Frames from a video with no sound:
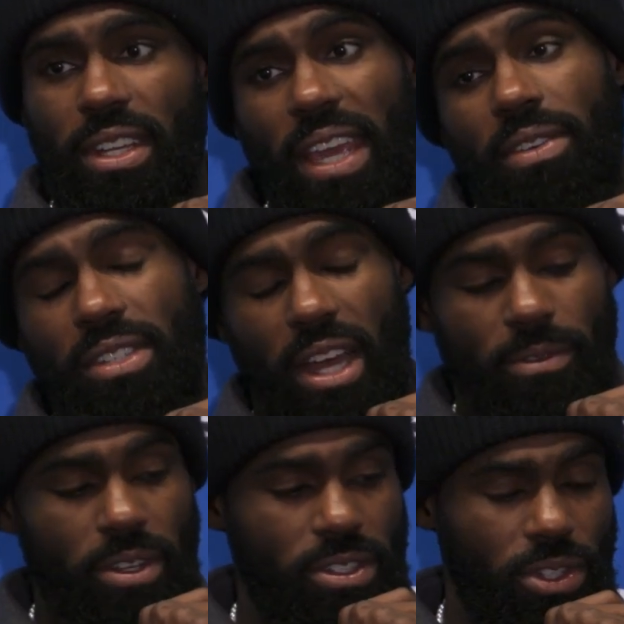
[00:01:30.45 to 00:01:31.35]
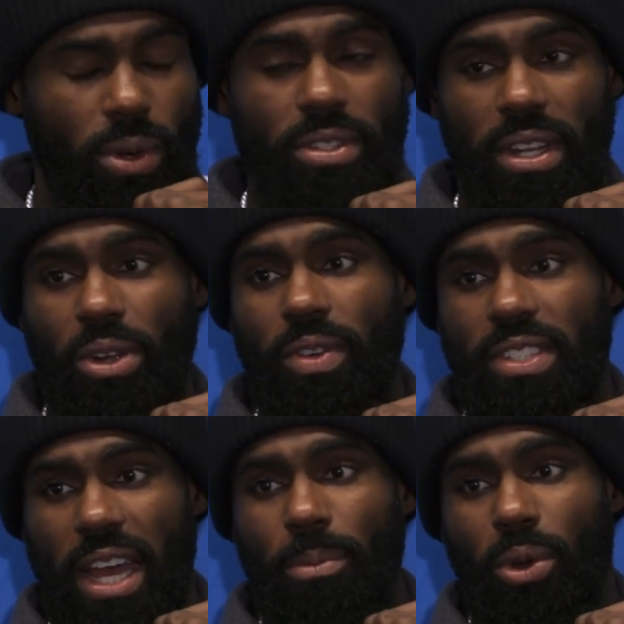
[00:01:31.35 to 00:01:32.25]
gave us the confidence to go into the
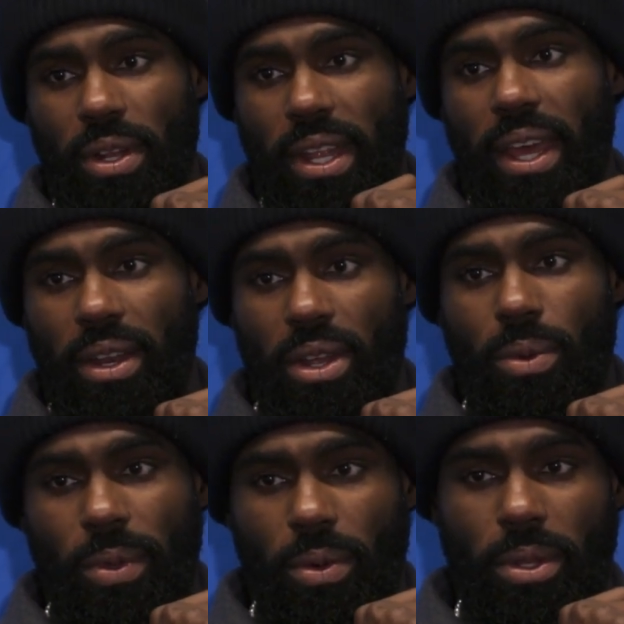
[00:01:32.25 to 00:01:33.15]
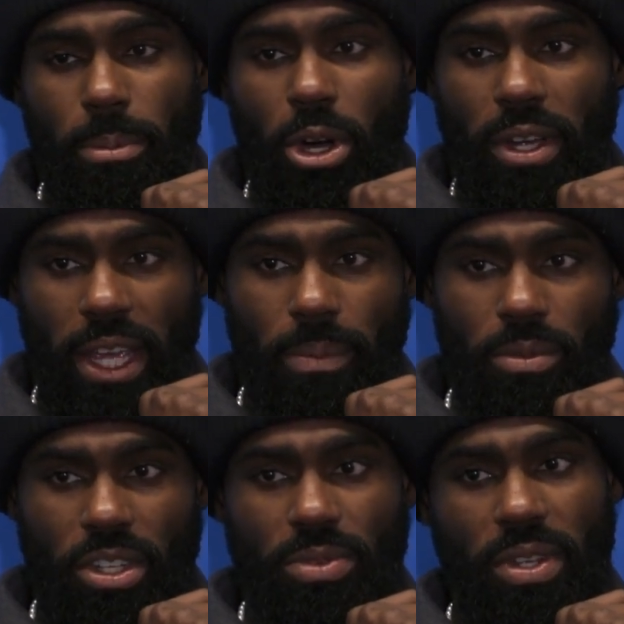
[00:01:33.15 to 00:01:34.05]
overtime, knowing that we can win the ball
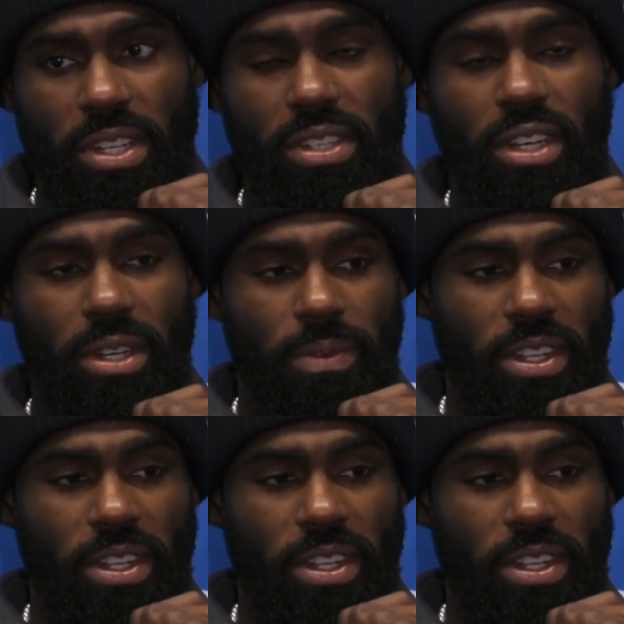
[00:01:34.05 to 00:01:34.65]
game just with his uh,